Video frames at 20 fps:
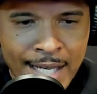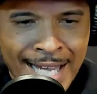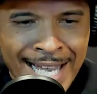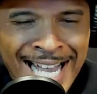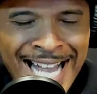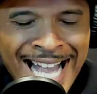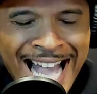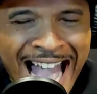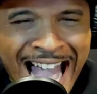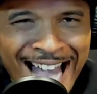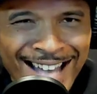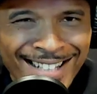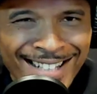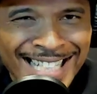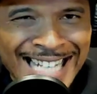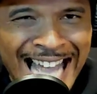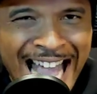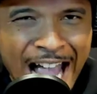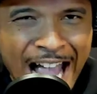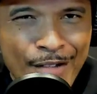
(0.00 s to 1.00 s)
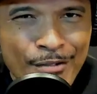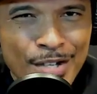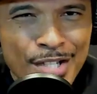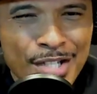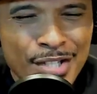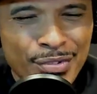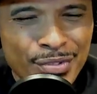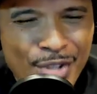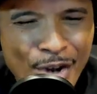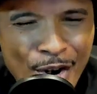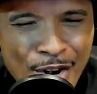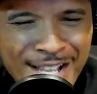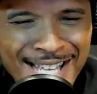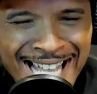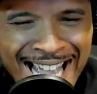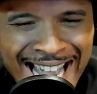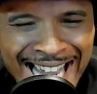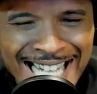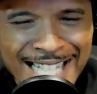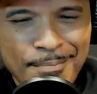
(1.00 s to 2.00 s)
Allen averaged
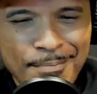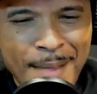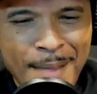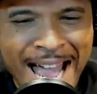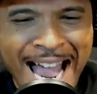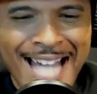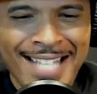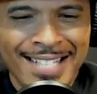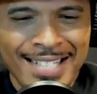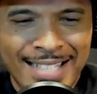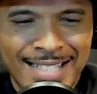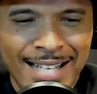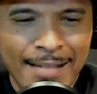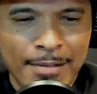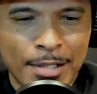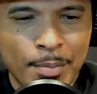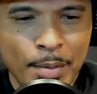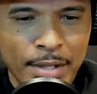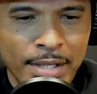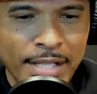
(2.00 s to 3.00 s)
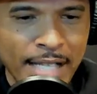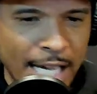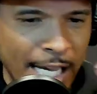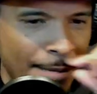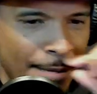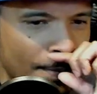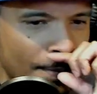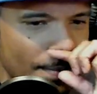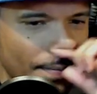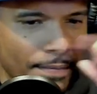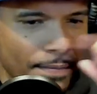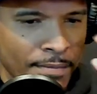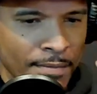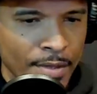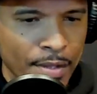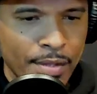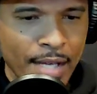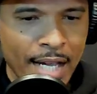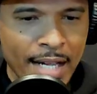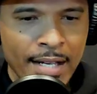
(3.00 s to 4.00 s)
38 pass attempts per game,
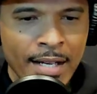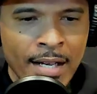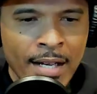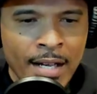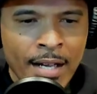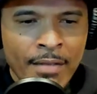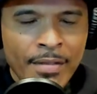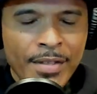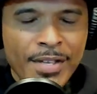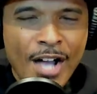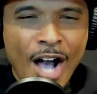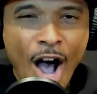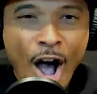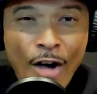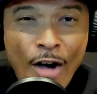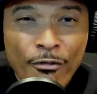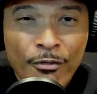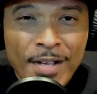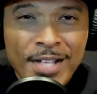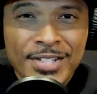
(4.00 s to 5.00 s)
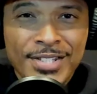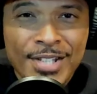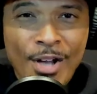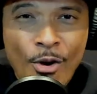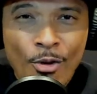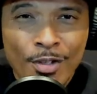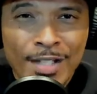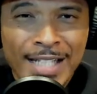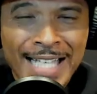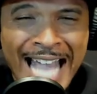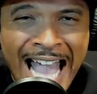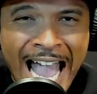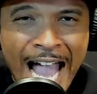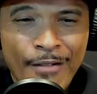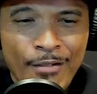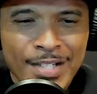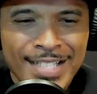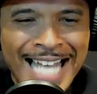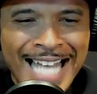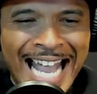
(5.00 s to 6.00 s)
okay? The offense only
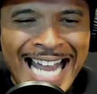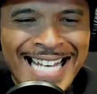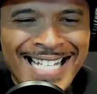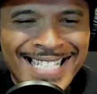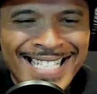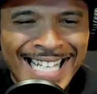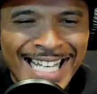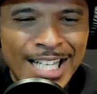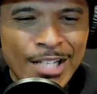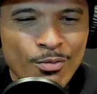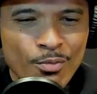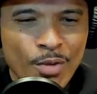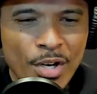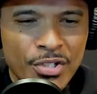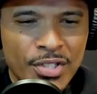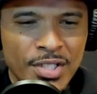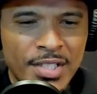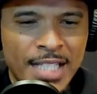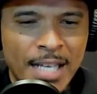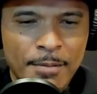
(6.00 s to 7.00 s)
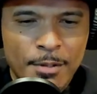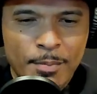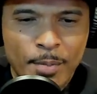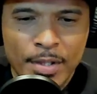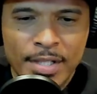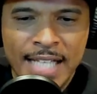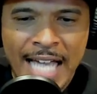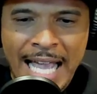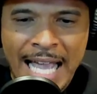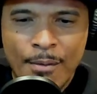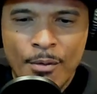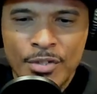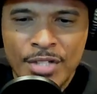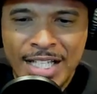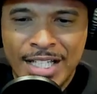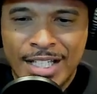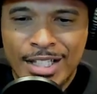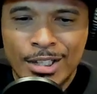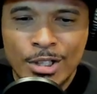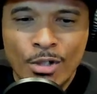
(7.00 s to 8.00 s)
averaged 18 rush attempts per game, which
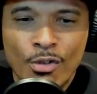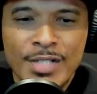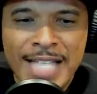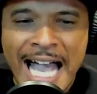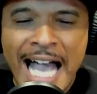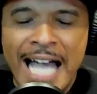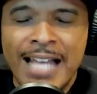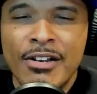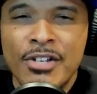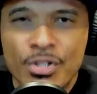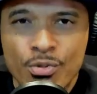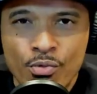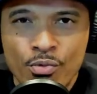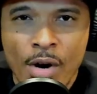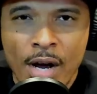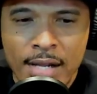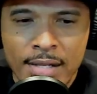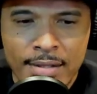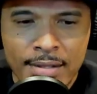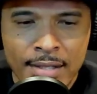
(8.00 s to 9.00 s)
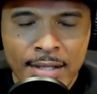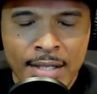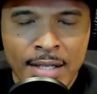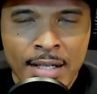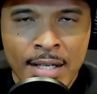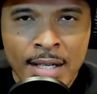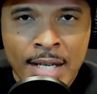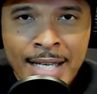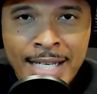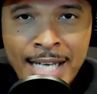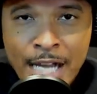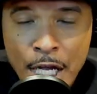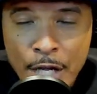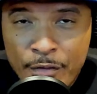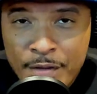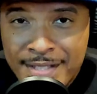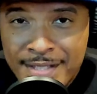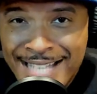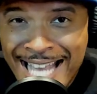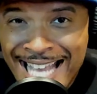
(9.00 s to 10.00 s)
includes Allen's runs. Now, if you
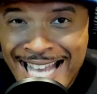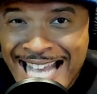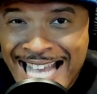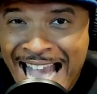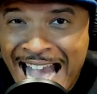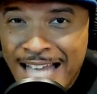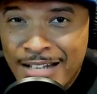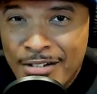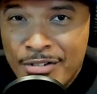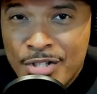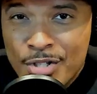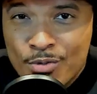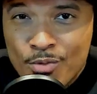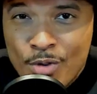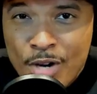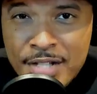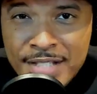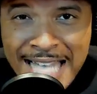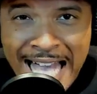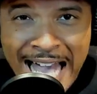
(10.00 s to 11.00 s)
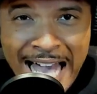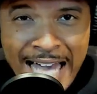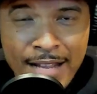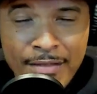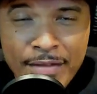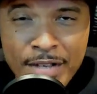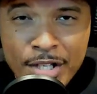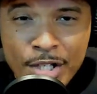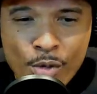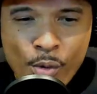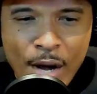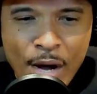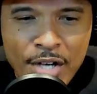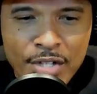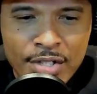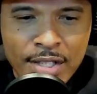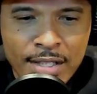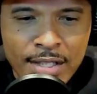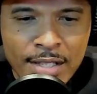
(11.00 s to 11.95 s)
take Allen's runs out of the equation,